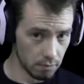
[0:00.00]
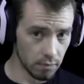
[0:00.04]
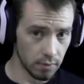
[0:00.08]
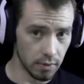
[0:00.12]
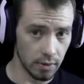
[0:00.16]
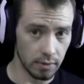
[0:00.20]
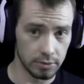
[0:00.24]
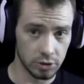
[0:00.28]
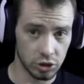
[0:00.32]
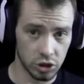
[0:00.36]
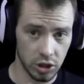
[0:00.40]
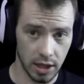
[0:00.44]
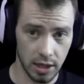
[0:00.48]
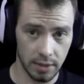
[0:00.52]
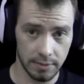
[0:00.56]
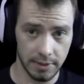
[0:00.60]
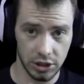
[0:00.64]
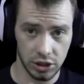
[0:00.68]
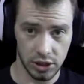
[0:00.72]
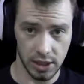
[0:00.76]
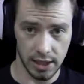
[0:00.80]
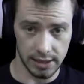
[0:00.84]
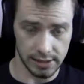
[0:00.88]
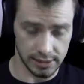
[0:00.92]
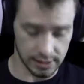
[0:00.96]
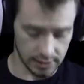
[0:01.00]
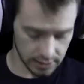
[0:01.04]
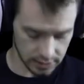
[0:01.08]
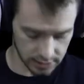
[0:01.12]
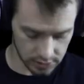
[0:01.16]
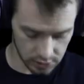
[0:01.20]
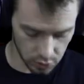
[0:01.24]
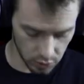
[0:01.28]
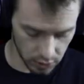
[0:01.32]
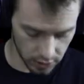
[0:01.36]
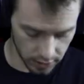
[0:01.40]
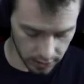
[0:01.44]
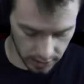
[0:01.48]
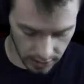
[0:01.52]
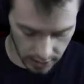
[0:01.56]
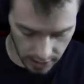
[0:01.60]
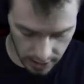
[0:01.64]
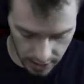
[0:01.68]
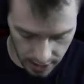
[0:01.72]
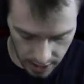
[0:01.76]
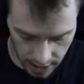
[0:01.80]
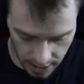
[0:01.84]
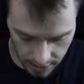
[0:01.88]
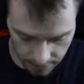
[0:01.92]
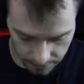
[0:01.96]
I'm going to try to be Jason this one.
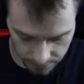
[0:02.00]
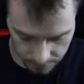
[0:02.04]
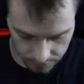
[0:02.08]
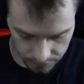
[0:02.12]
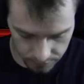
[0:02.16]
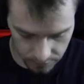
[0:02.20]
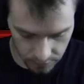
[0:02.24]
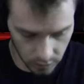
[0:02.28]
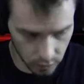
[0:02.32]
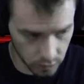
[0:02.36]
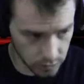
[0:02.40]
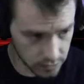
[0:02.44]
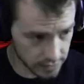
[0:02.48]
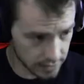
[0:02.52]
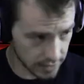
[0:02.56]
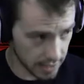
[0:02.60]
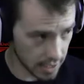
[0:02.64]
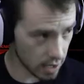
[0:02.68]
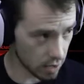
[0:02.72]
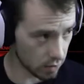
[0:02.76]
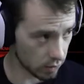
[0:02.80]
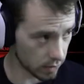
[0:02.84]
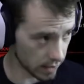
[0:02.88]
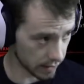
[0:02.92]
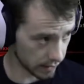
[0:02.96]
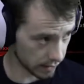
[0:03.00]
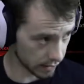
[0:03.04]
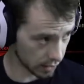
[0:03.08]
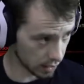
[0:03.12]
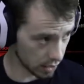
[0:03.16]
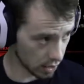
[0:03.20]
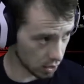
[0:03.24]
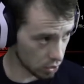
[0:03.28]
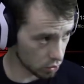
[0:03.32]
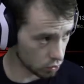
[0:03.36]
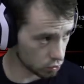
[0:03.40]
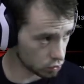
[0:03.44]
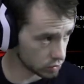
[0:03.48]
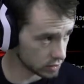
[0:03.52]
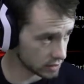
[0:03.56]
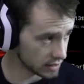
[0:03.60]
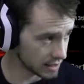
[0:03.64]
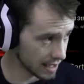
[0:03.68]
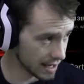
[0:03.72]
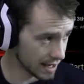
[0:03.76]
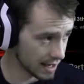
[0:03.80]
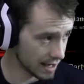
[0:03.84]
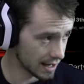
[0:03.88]
We'll see how well it goes.